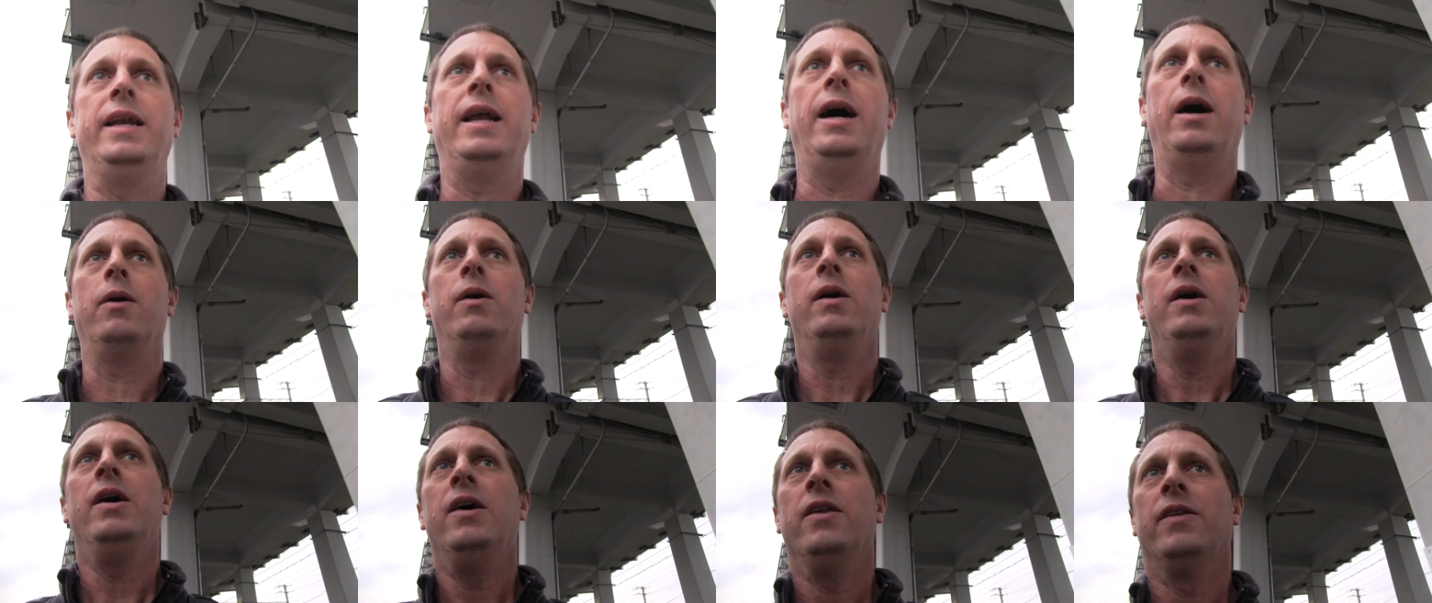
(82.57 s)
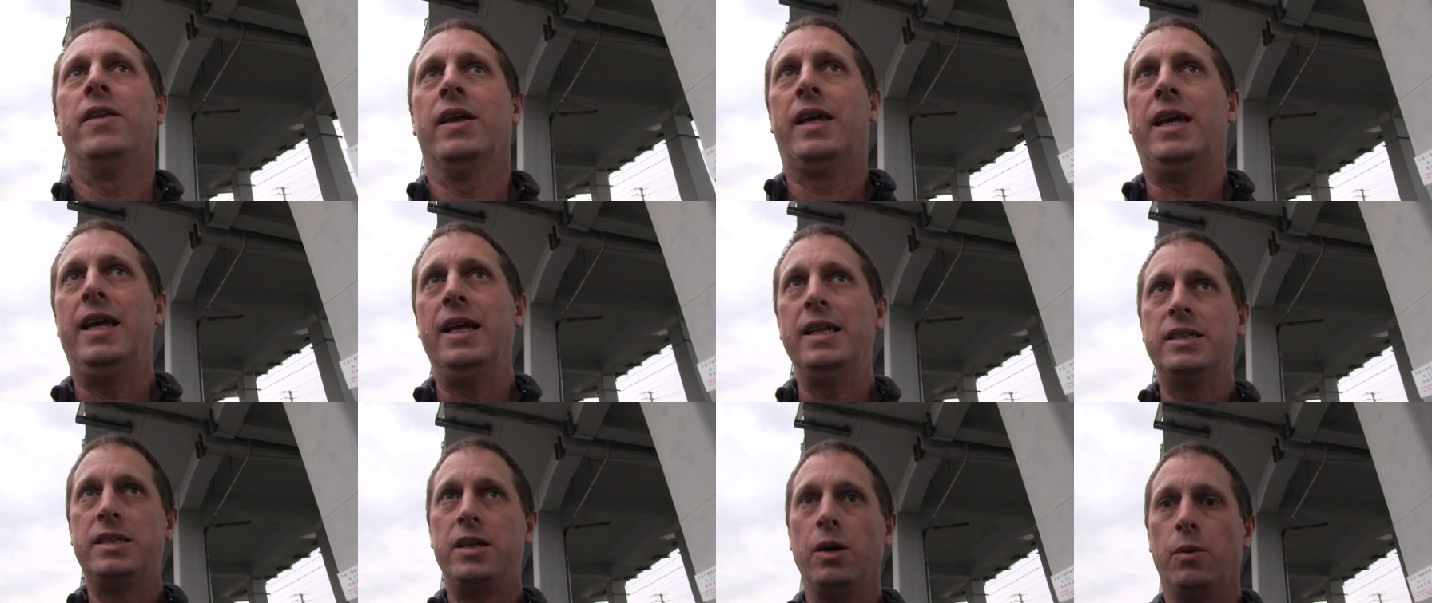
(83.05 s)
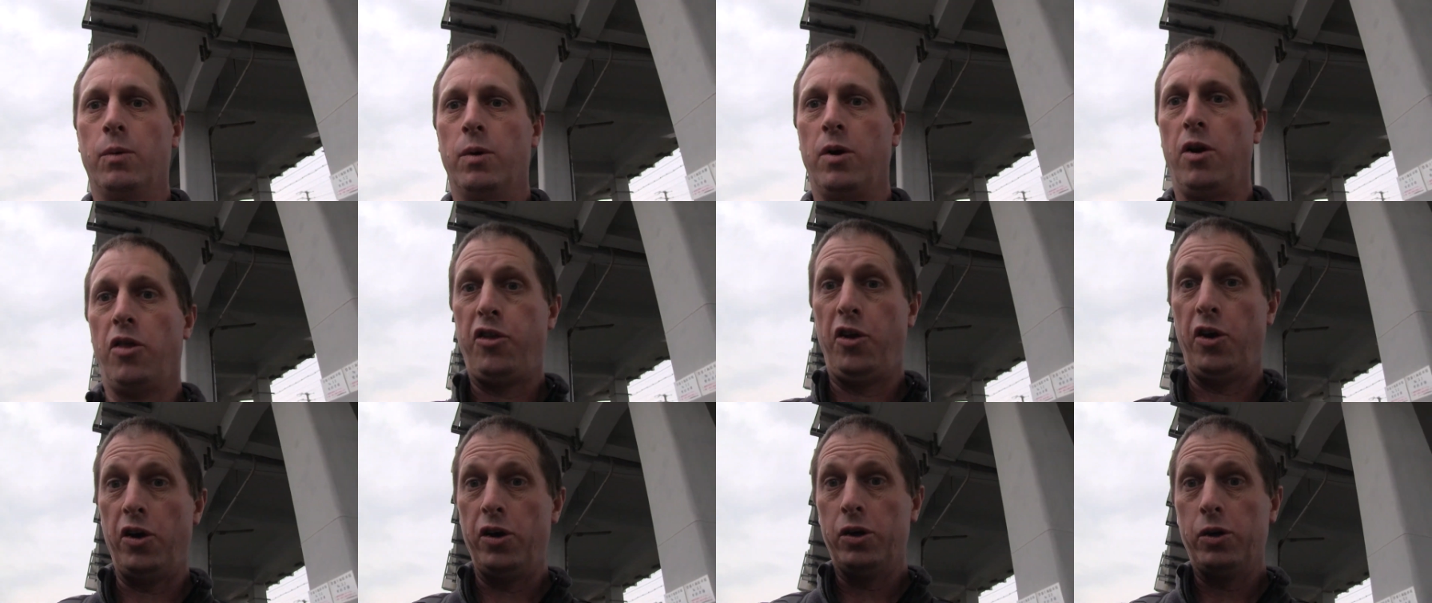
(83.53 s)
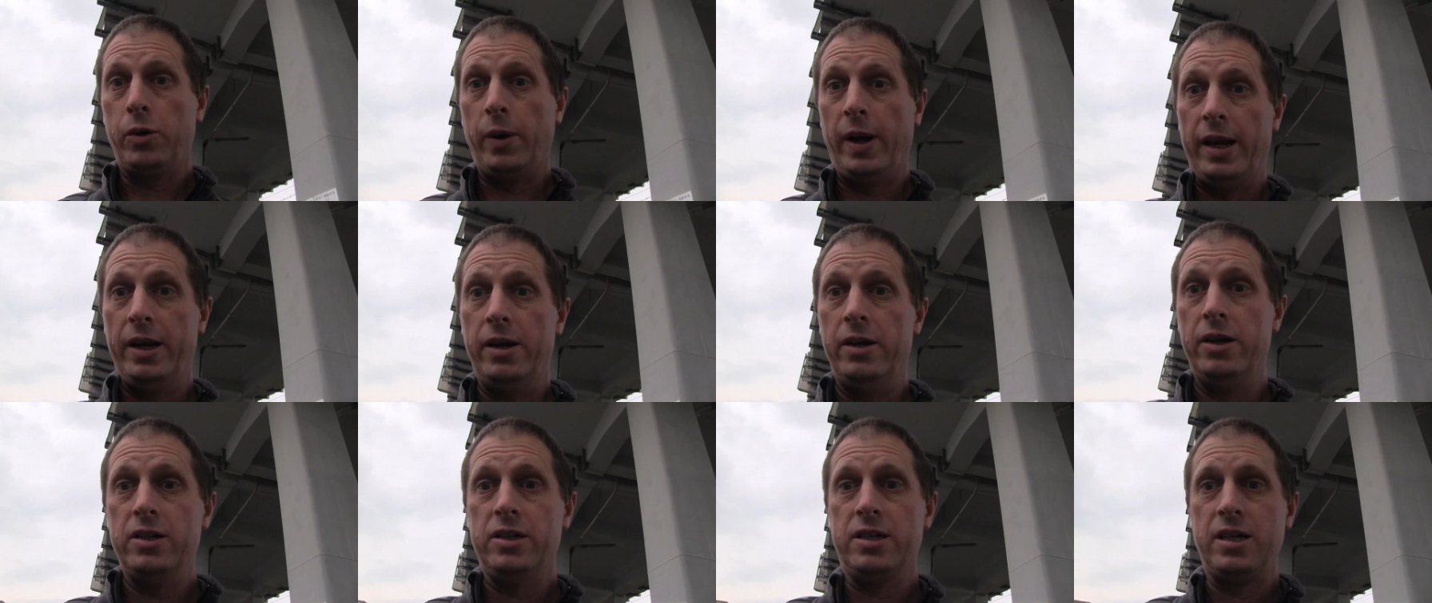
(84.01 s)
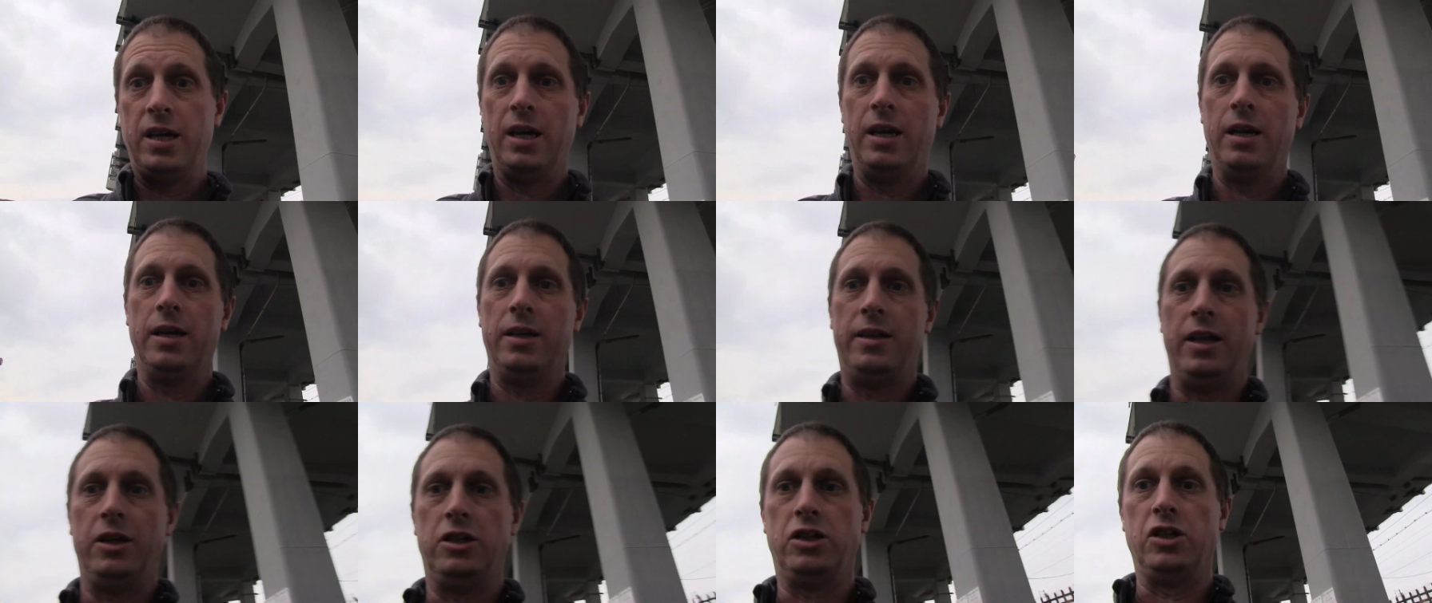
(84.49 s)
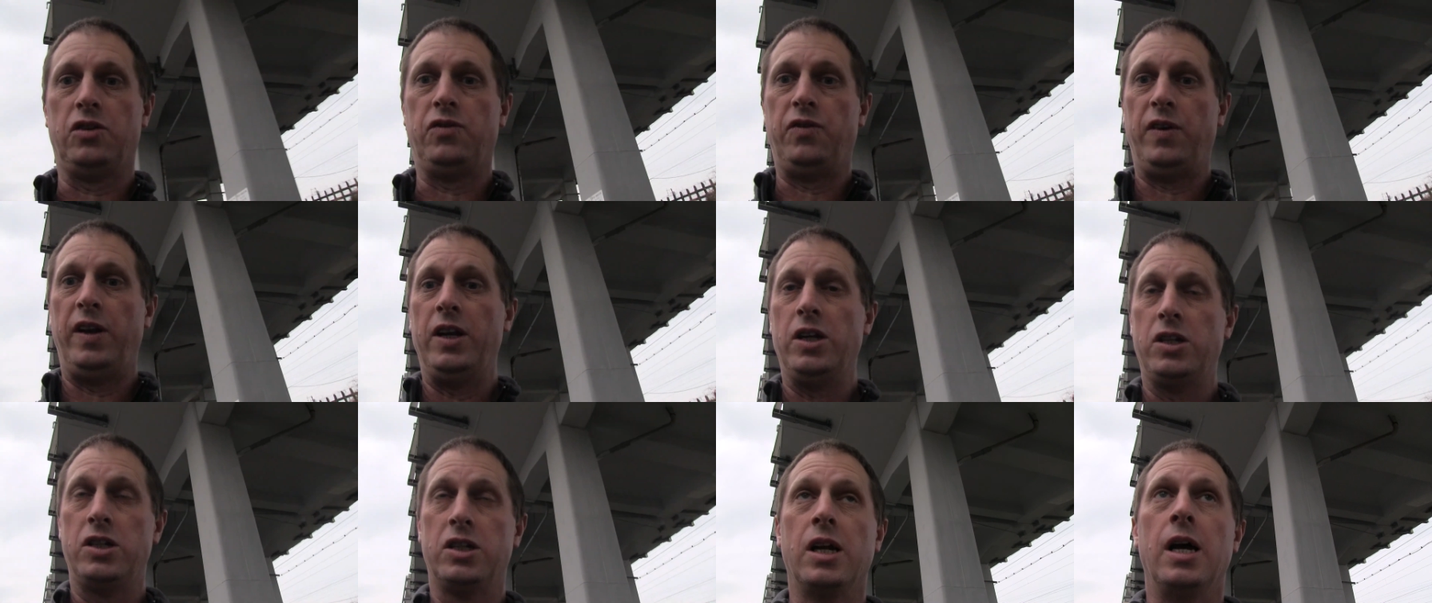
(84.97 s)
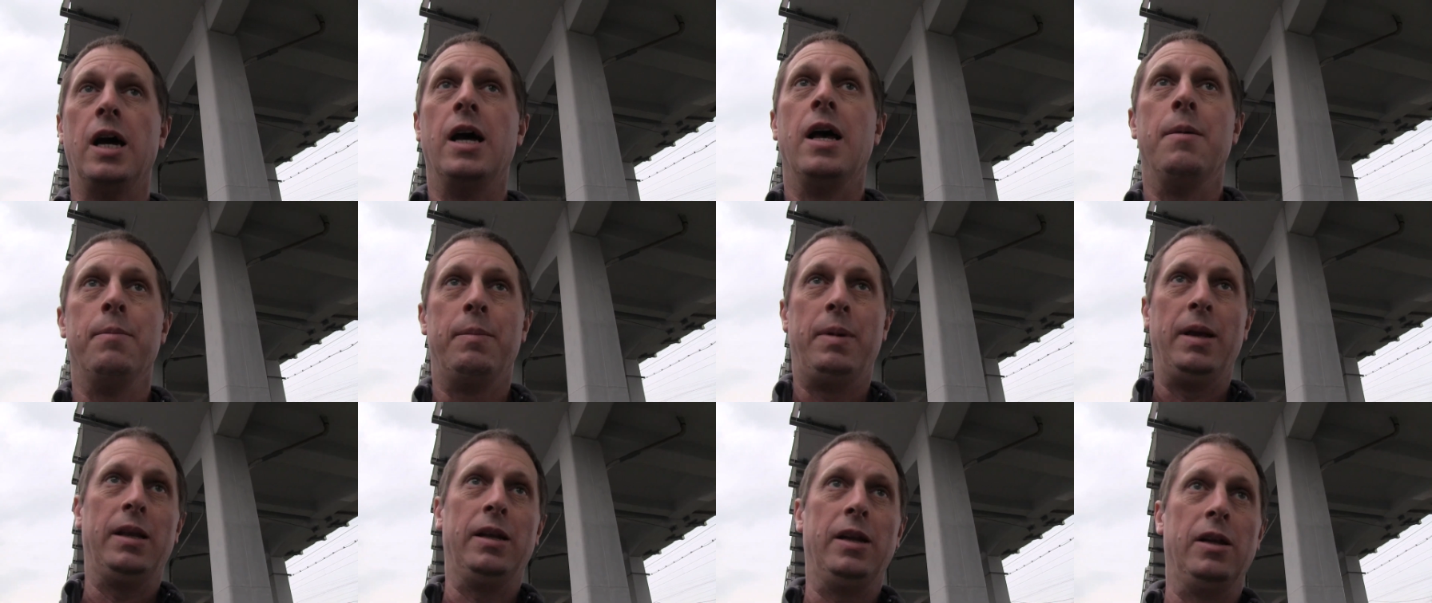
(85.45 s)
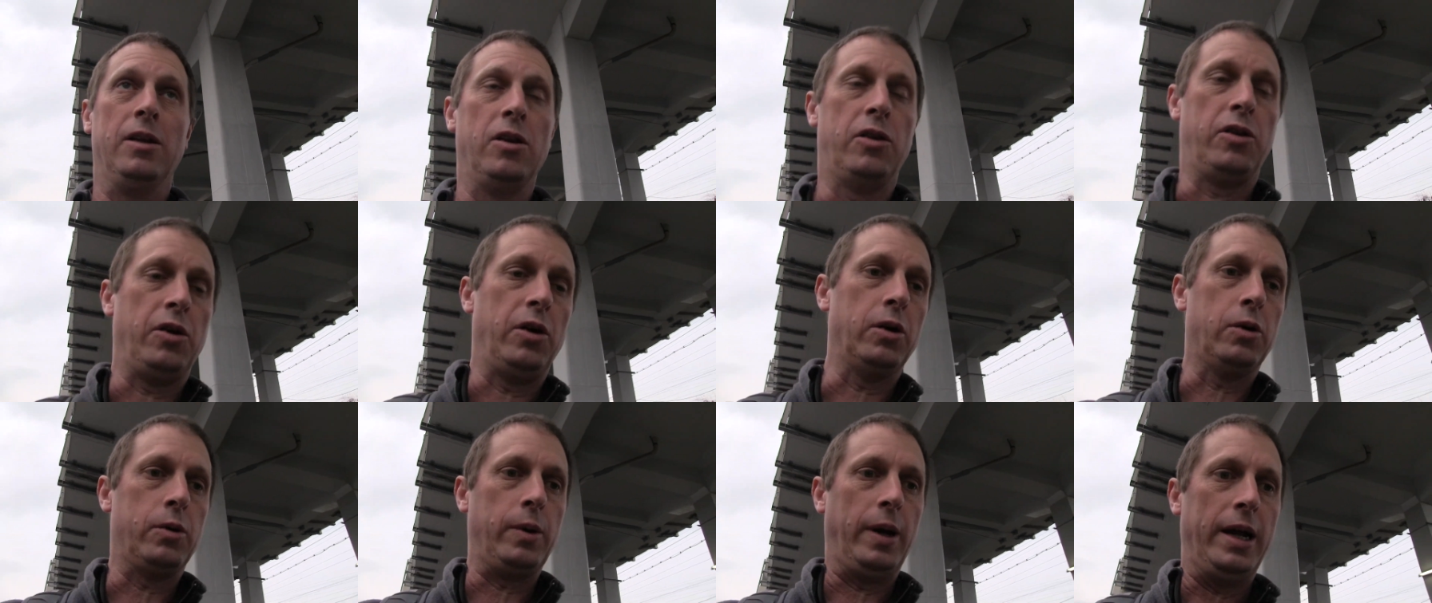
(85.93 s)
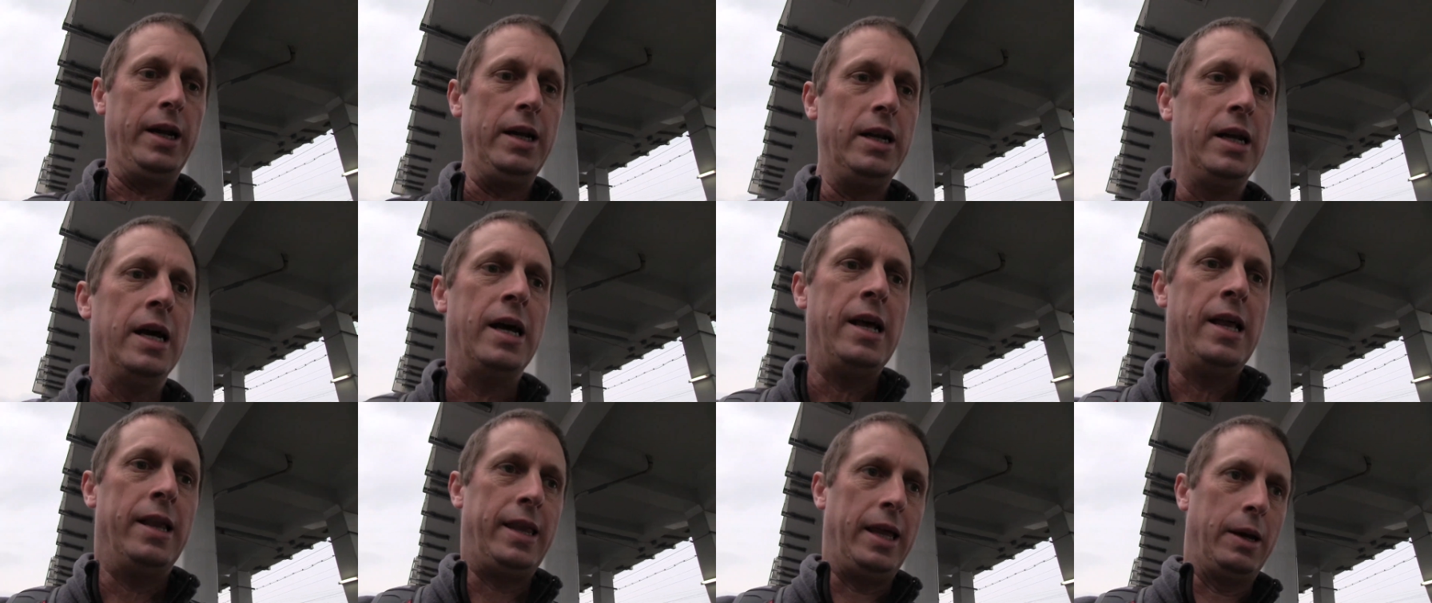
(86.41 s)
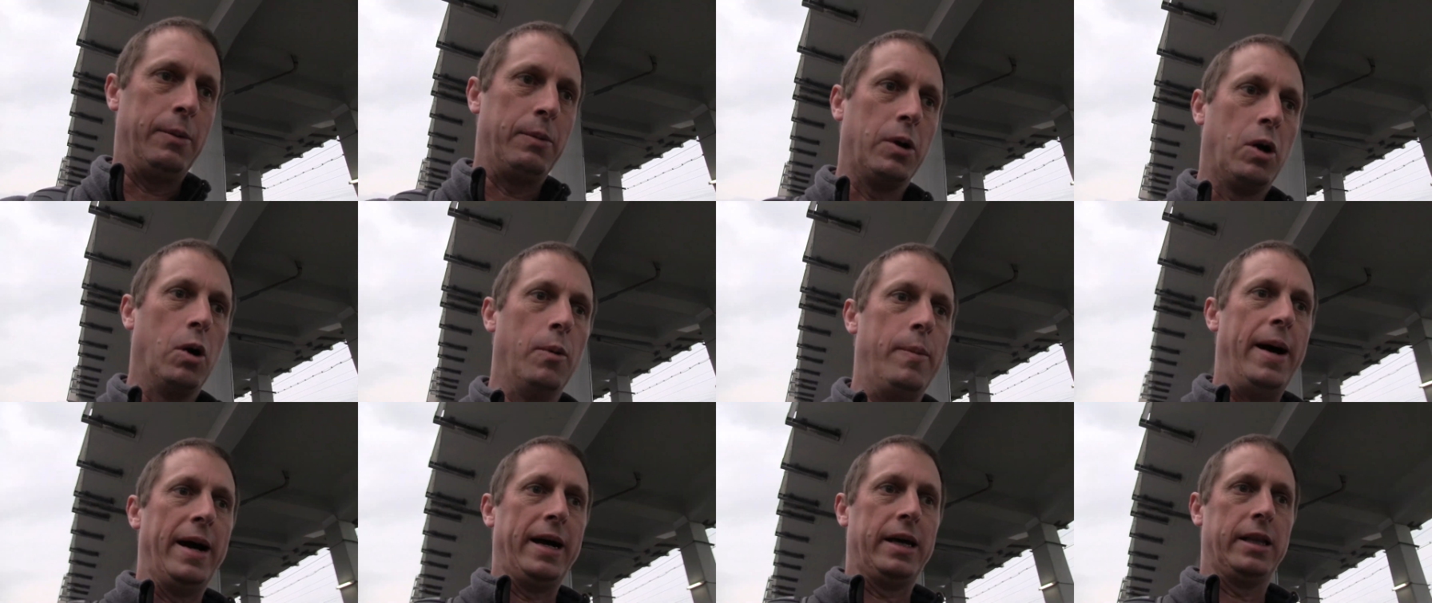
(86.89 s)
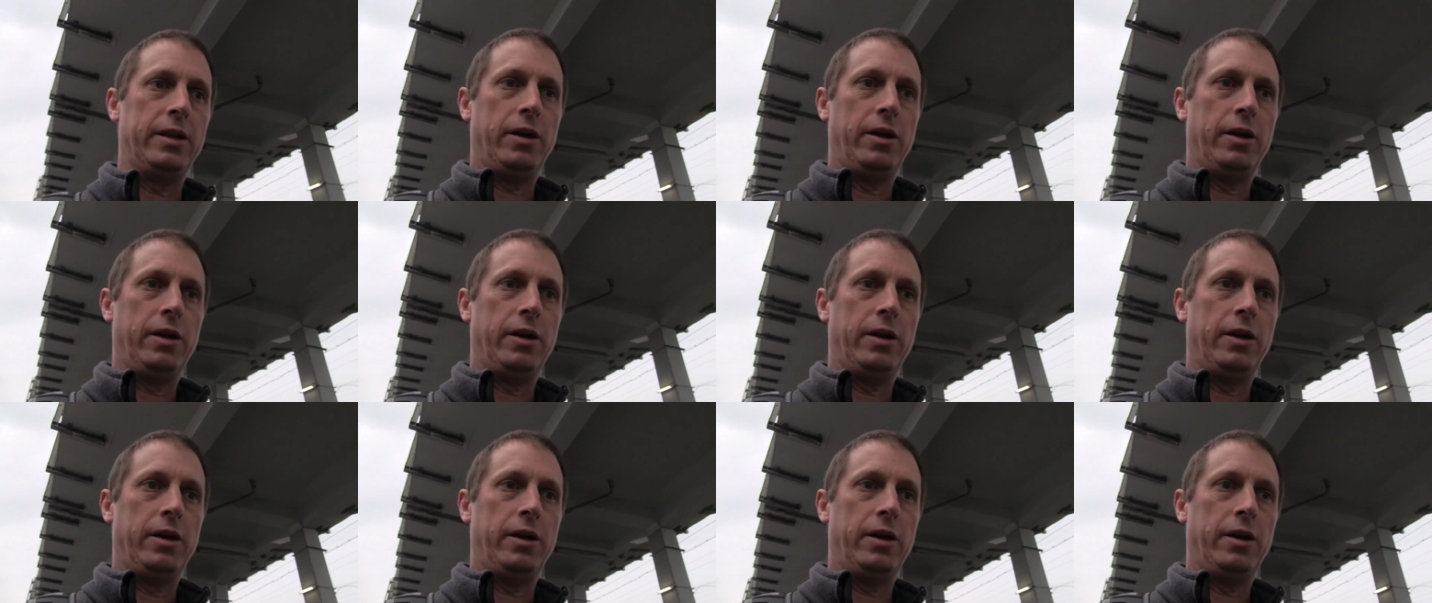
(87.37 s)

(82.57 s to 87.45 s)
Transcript: Now, the kids that were third graders that just finished being in third grade, they would go back.